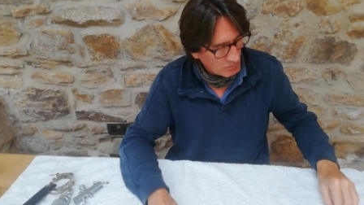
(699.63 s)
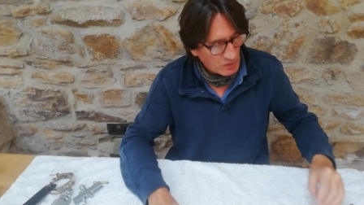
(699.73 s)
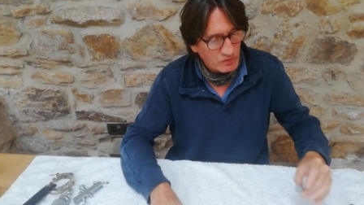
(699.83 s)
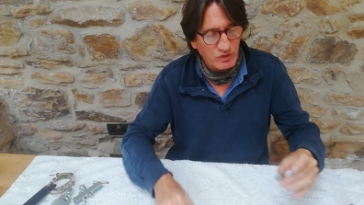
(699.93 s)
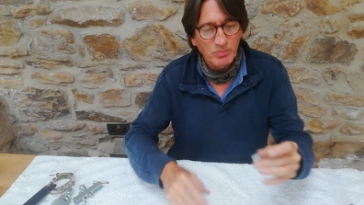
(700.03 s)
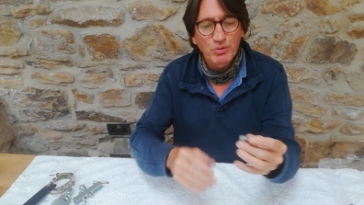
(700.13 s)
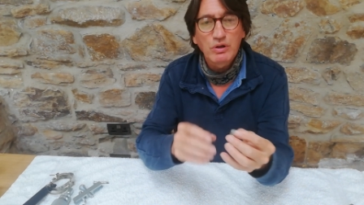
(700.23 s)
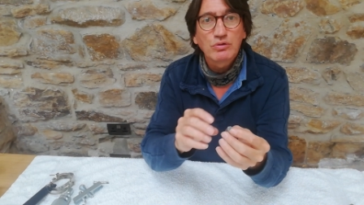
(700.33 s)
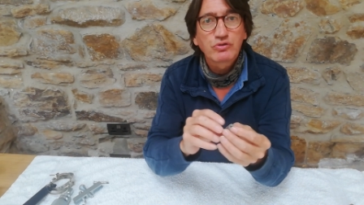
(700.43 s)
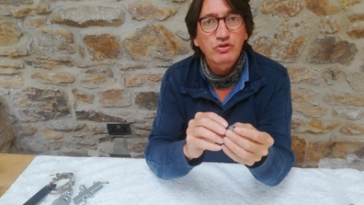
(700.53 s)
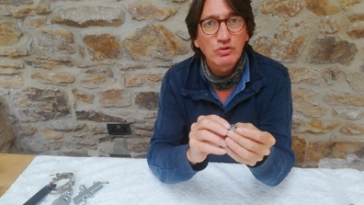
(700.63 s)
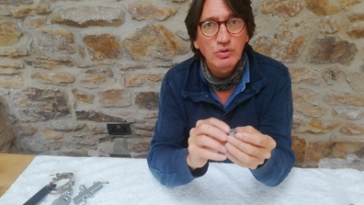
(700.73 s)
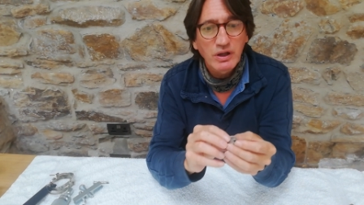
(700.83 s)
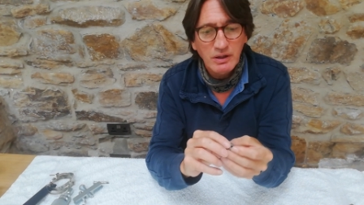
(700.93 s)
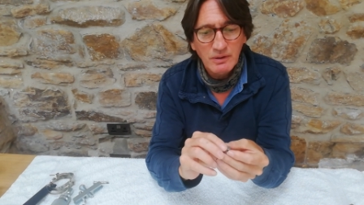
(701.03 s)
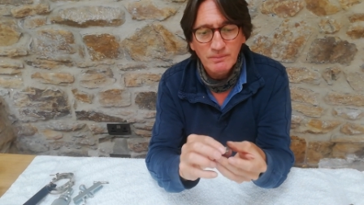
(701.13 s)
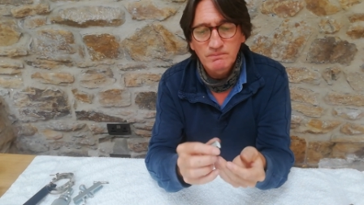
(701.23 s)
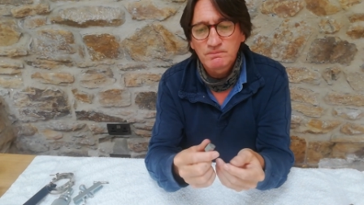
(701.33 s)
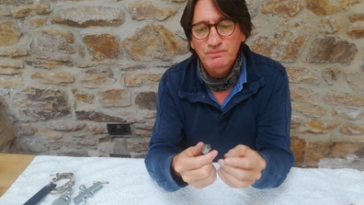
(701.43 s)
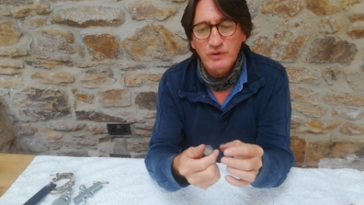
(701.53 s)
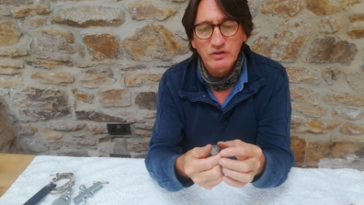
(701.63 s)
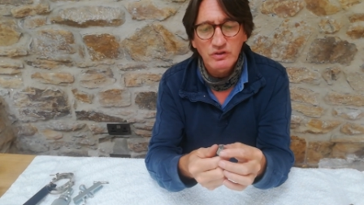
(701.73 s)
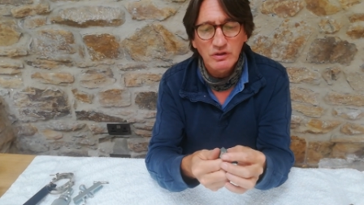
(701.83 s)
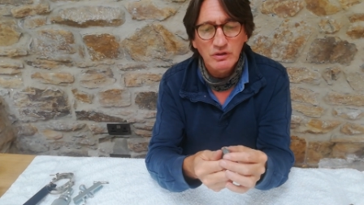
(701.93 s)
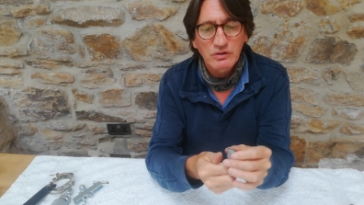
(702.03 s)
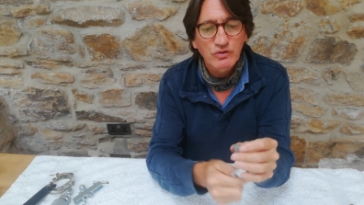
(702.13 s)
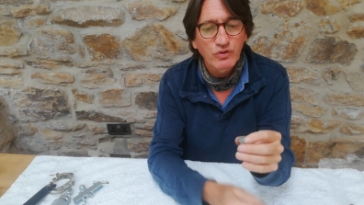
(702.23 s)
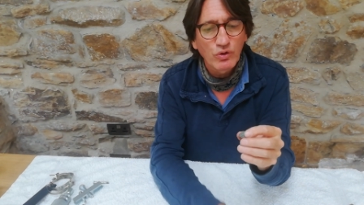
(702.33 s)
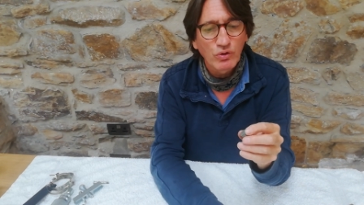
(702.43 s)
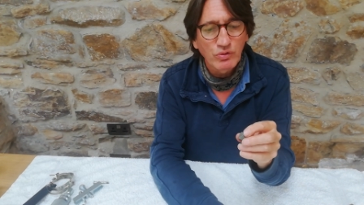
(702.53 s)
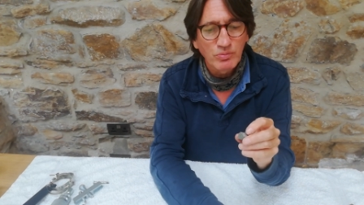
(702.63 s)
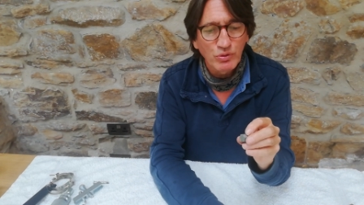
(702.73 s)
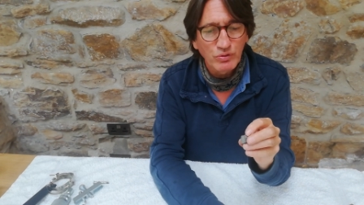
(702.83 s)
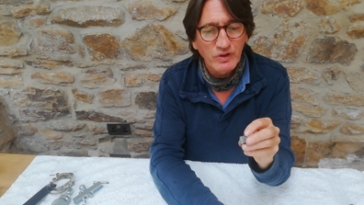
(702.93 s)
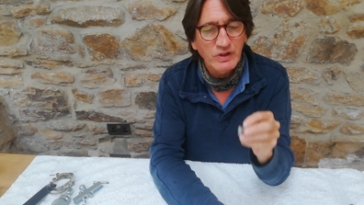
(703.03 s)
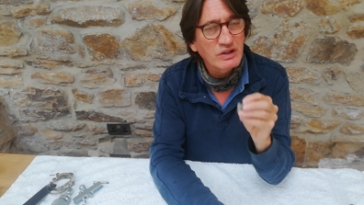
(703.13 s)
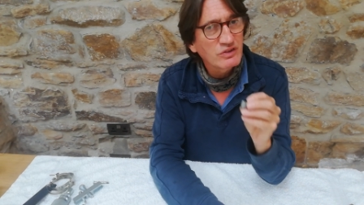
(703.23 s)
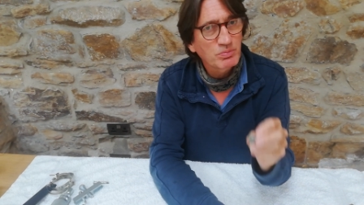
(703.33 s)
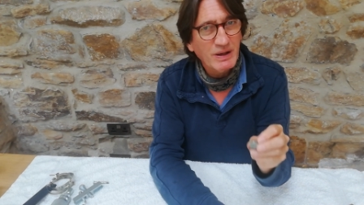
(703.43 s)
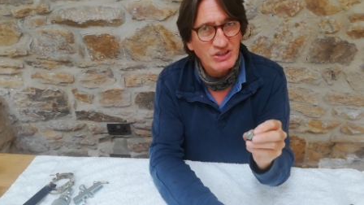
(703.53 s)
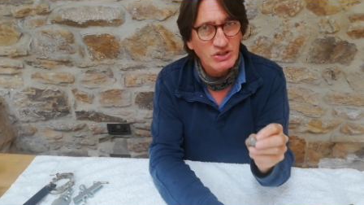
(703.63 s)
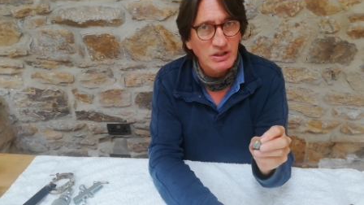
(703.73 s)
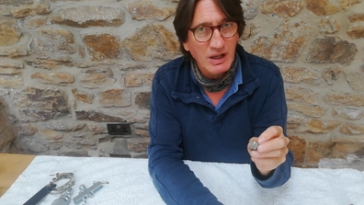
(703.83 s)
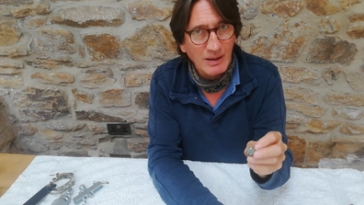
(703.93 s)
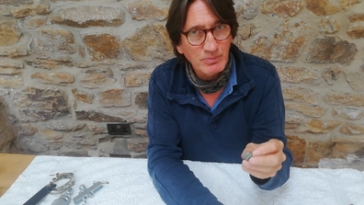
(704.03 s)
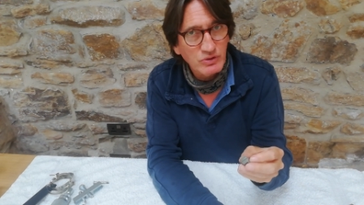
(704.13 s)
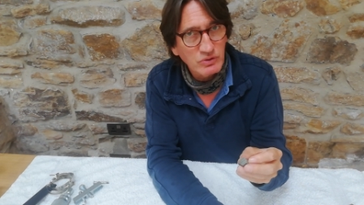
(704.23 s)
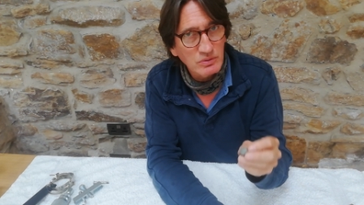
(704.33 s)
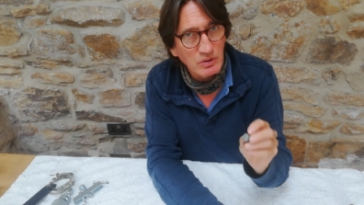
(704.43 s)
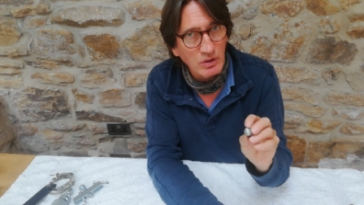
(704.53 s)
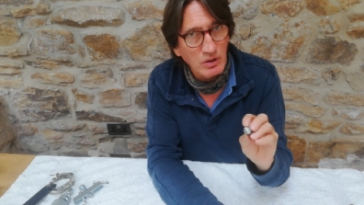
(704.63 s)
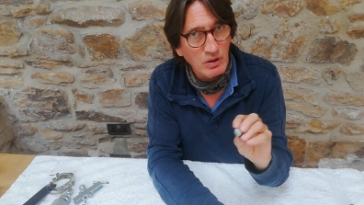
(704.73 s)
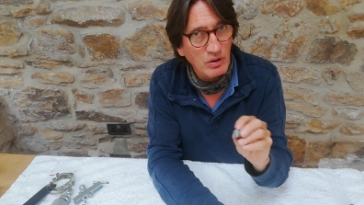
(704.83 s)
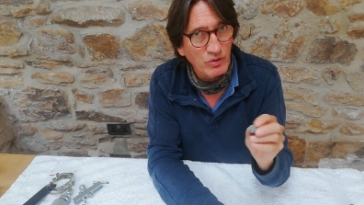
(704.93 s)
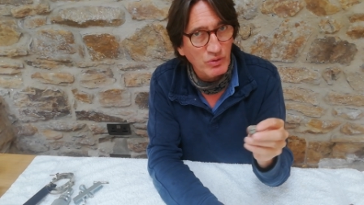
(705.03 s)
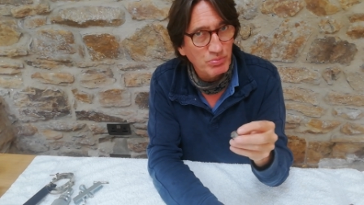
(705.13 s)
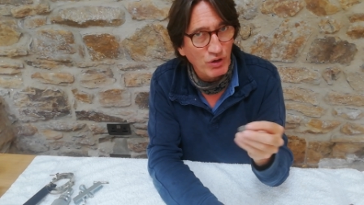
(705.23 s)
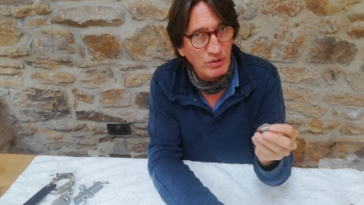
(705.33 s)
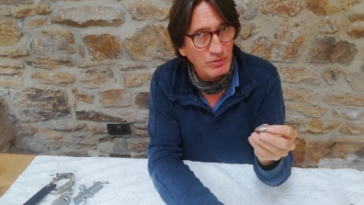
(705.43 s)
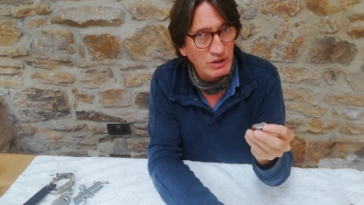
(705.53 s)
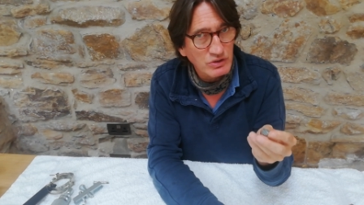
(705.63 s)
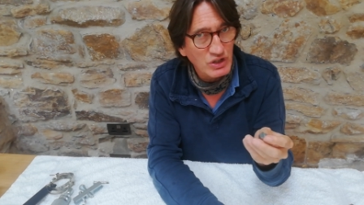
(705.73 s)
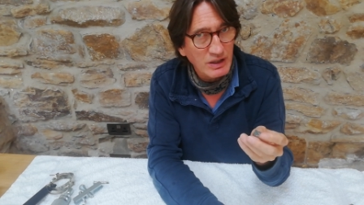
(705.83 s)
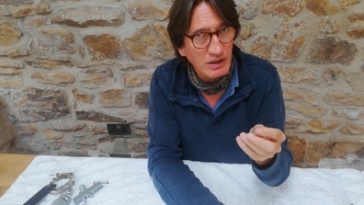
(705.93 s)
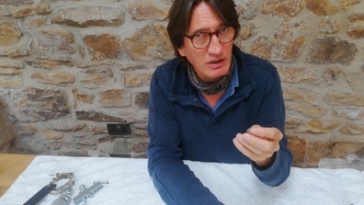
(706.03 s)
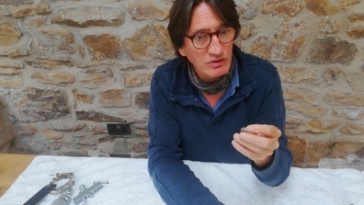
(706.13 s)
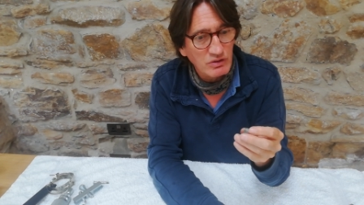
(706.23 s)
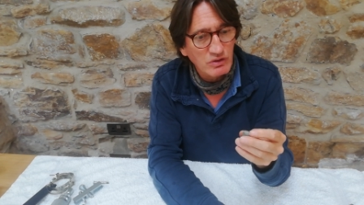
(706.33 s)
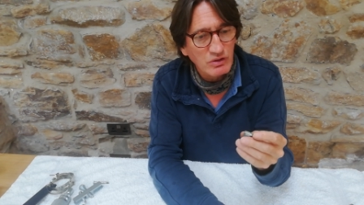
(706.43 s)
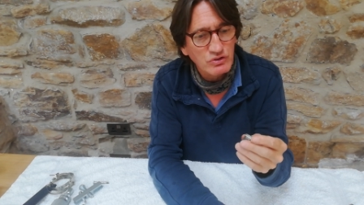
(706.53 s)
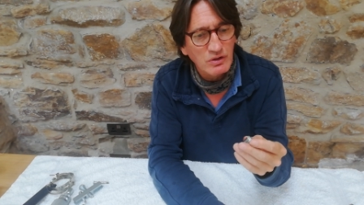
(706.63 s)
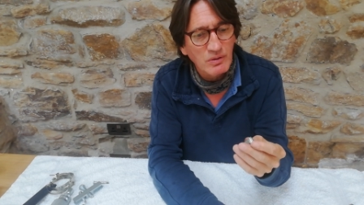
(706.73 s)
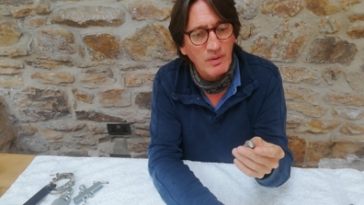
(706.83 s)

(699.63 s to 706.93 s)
Simple little tool here. This is for removing the inspection caps on the primary chain case, etc.